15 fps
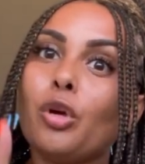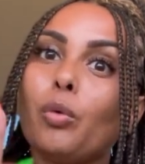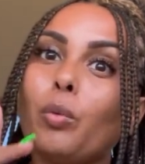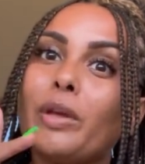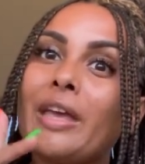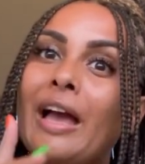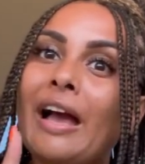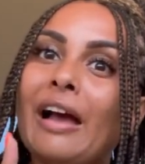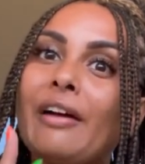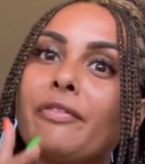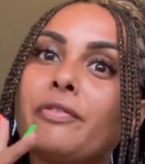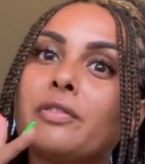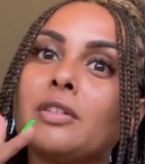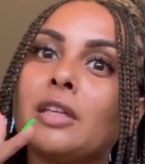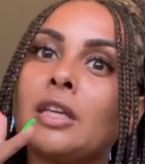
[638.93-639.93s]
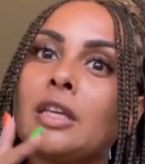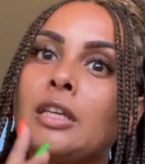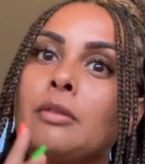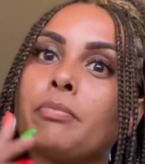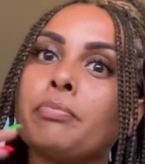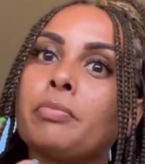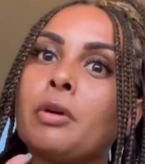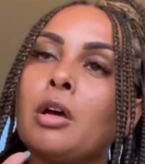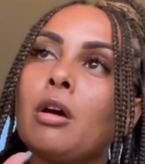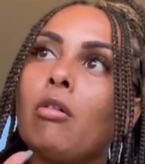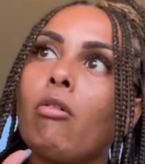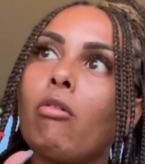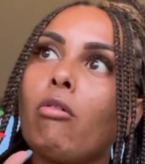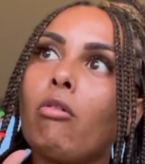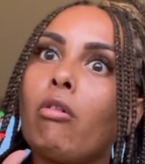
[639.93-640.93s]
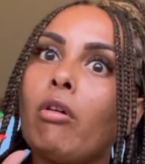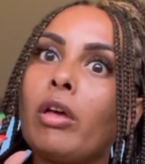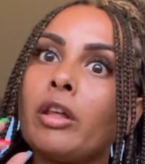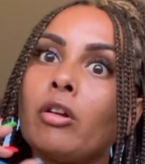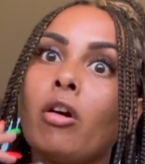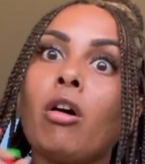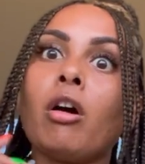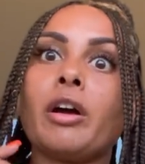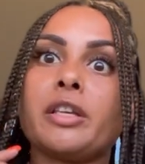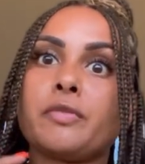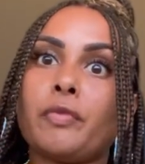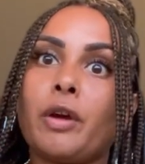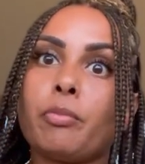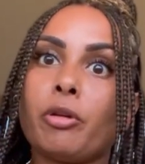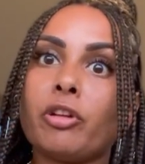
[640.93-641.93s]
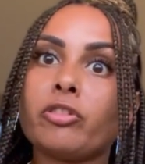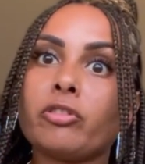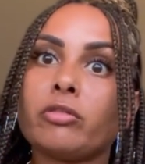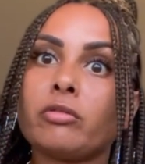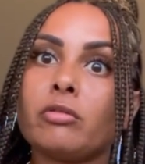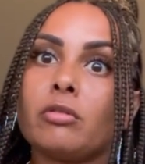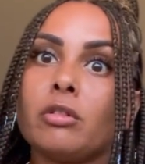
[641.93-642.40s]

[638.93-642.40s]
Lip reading: we have to keep in our highest vibration.